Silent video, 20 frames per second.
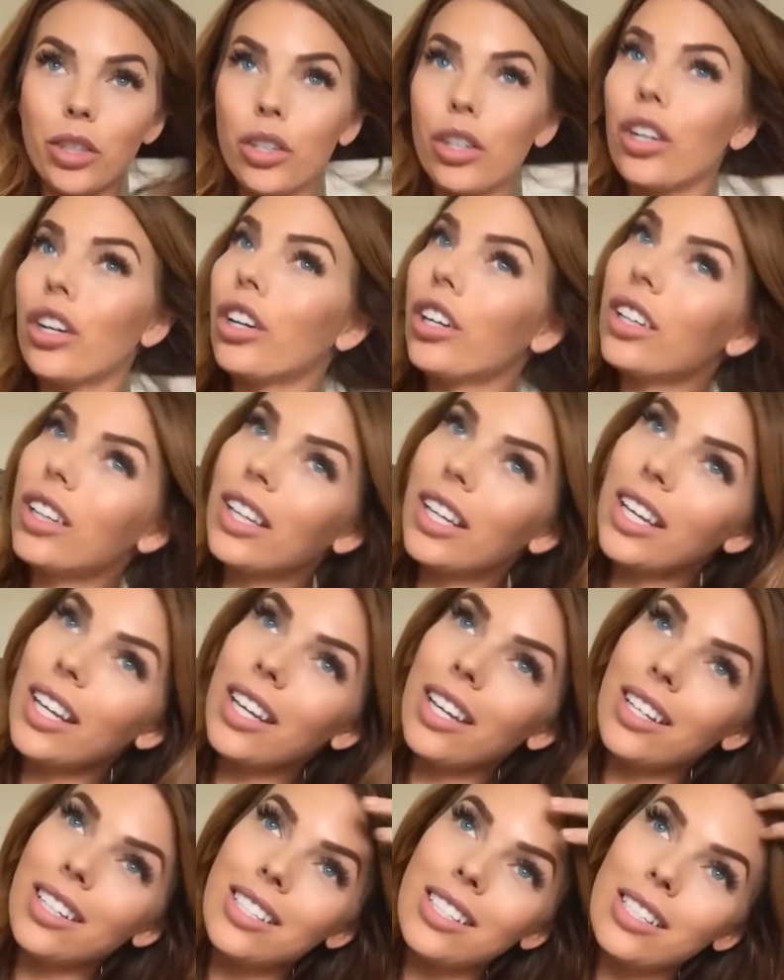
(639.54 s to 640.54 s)

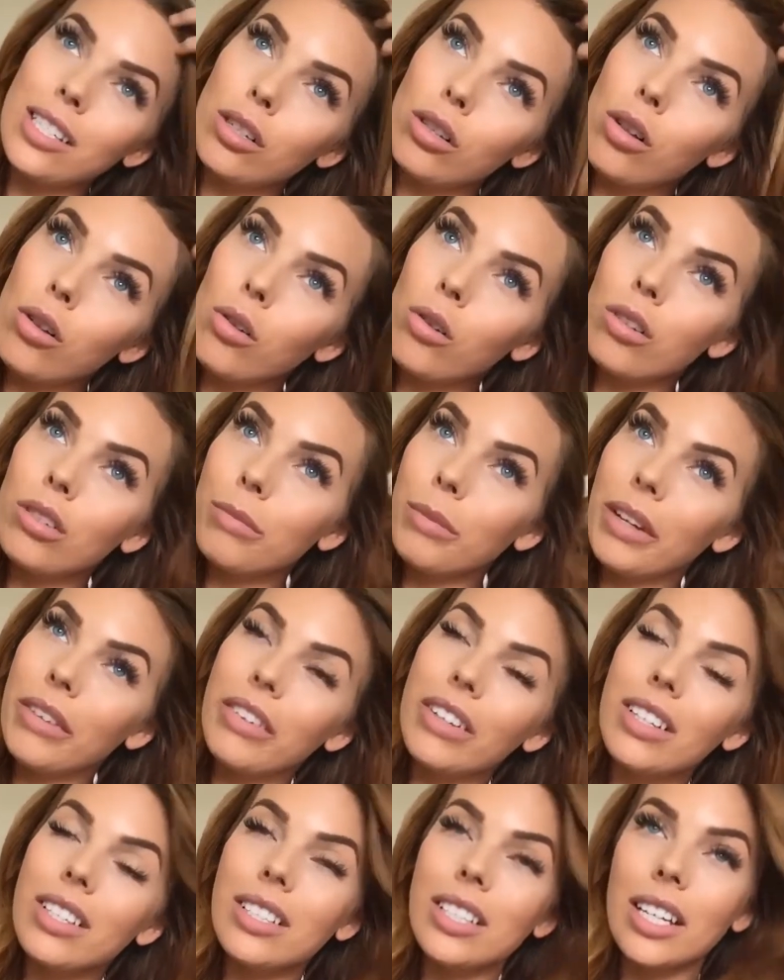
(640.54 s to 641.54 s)
currently still hold my
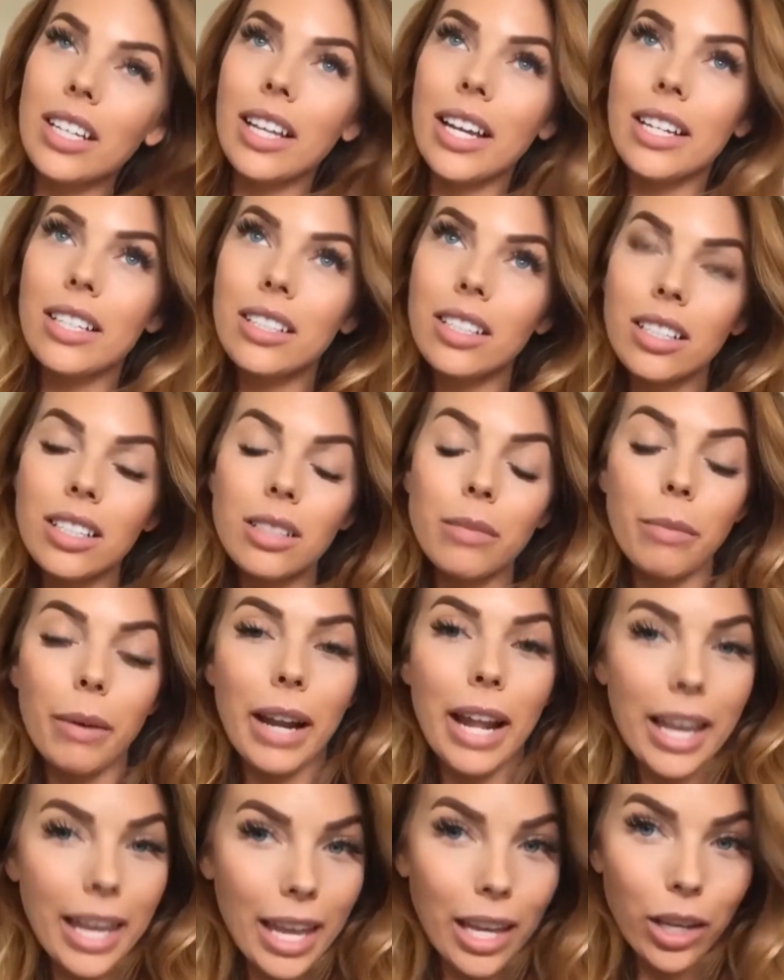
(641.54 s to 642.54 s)
real estate license,
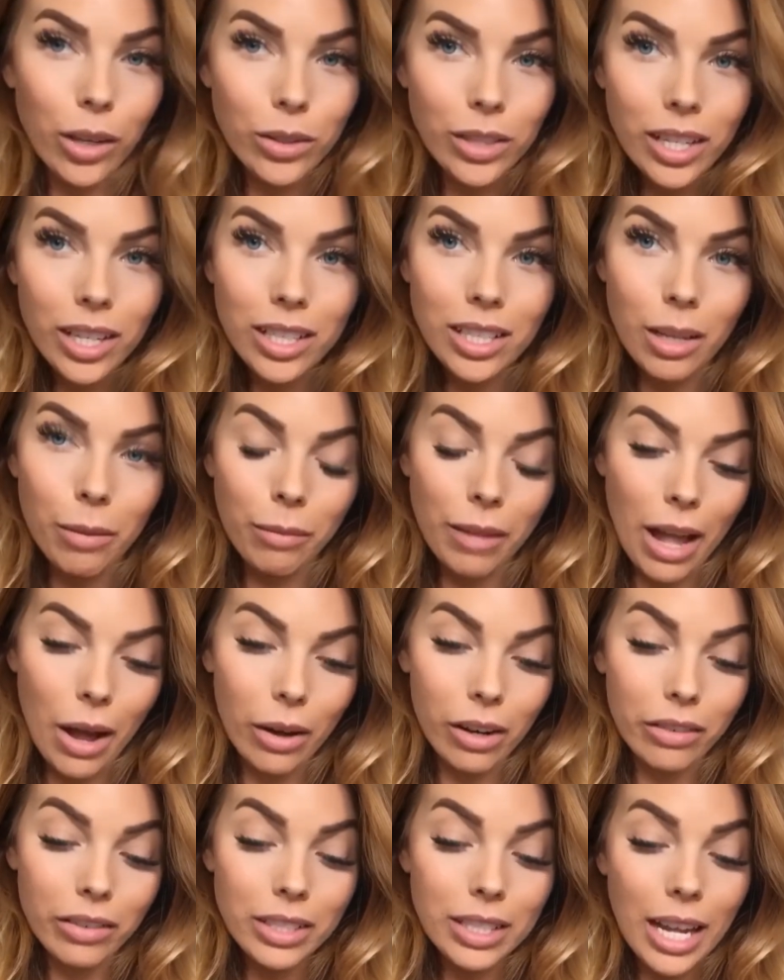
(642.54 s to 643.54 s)
but I can't use it because I'm now
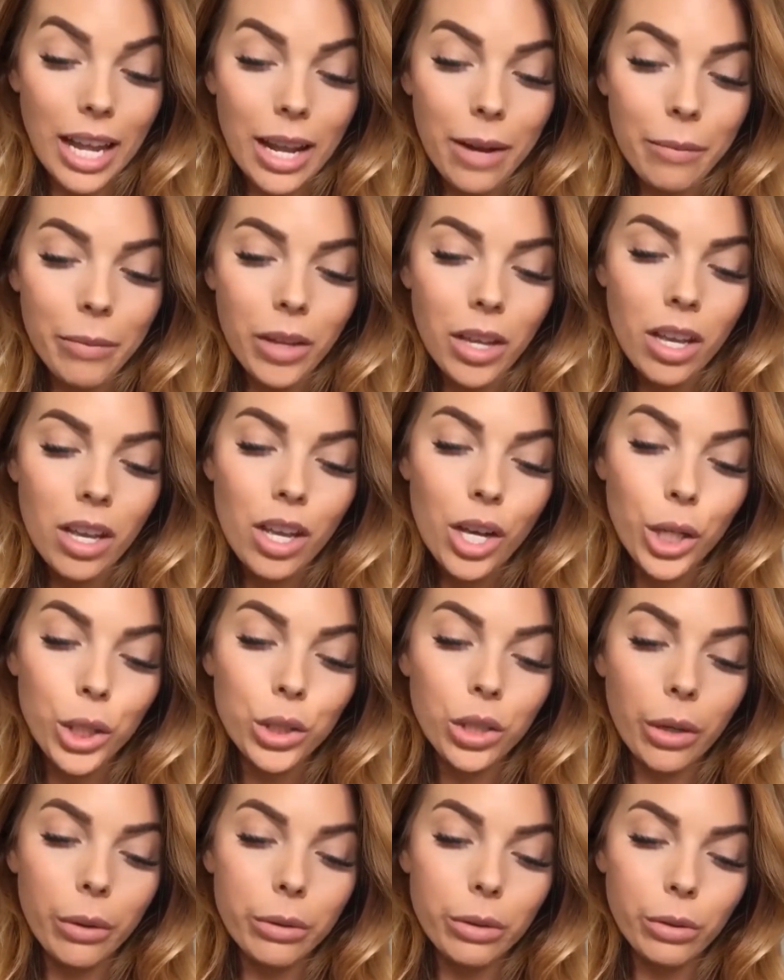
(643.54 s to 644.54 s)
out of state.
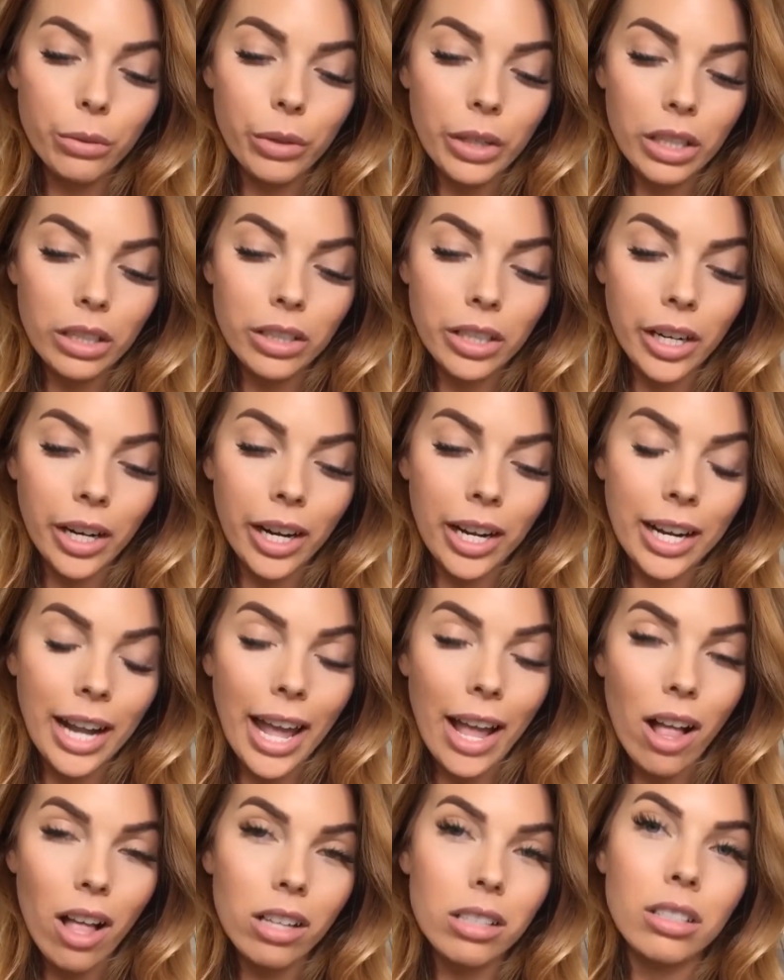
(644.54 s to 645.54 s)
So I was a realtor, and
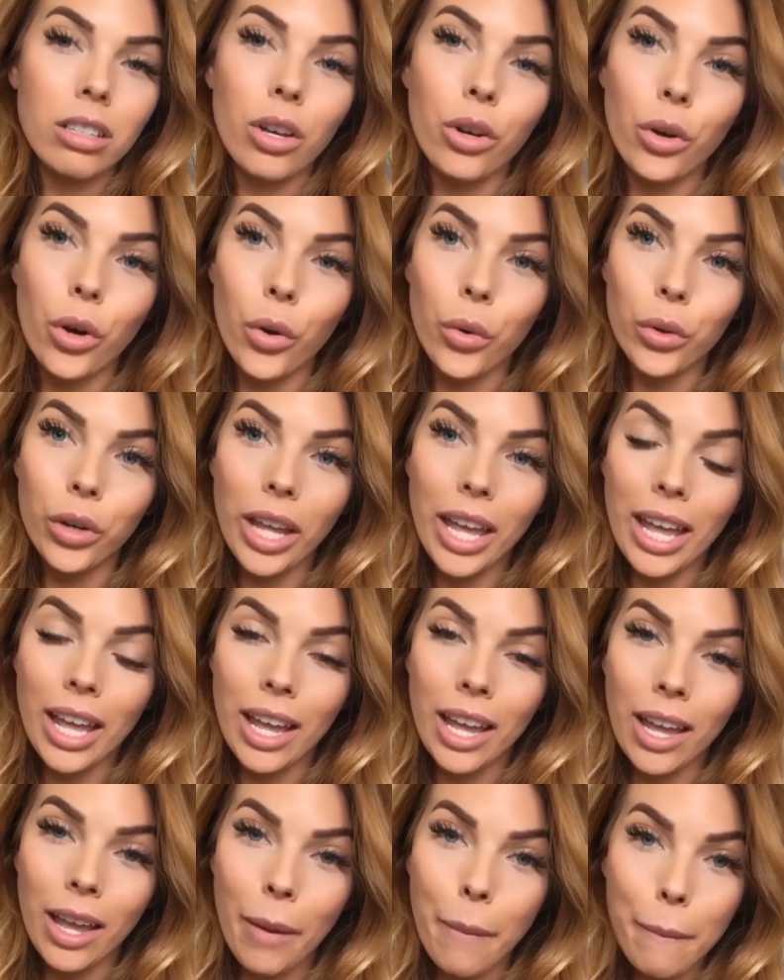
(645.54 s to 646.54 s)
I also own
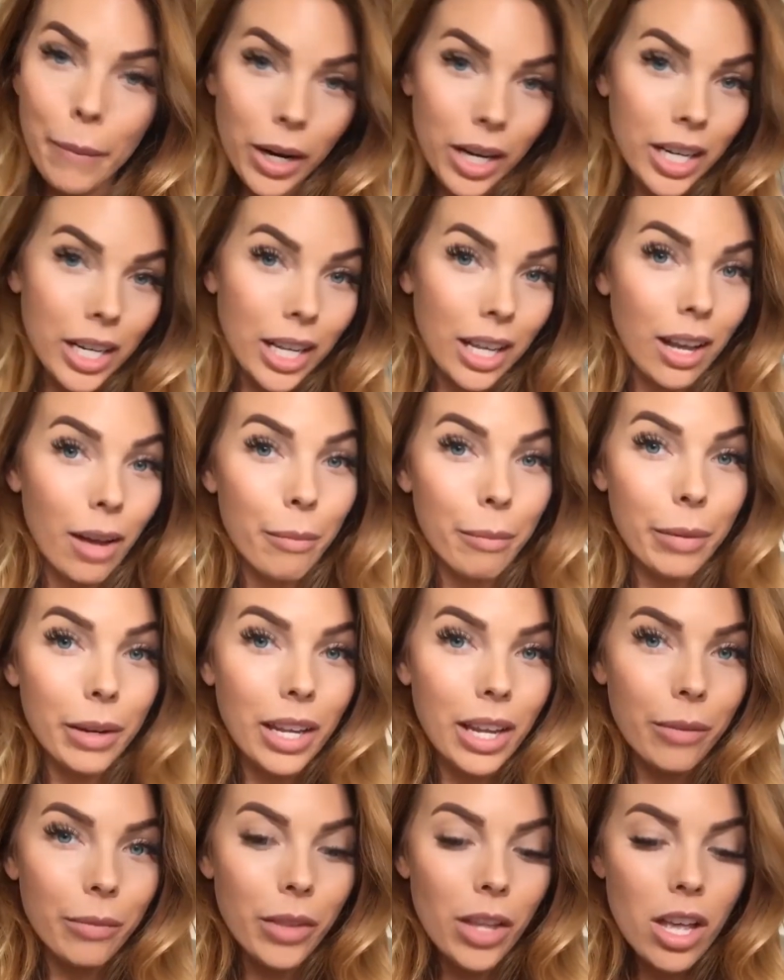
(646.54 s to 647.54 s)
a marketing
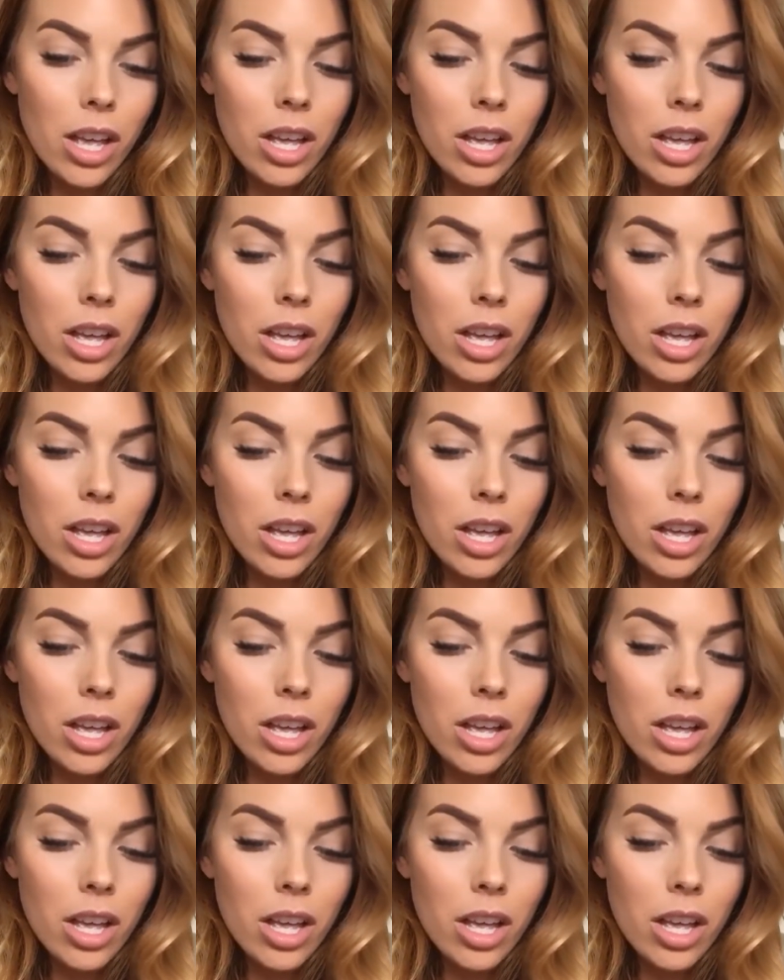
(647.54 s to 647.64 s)
company.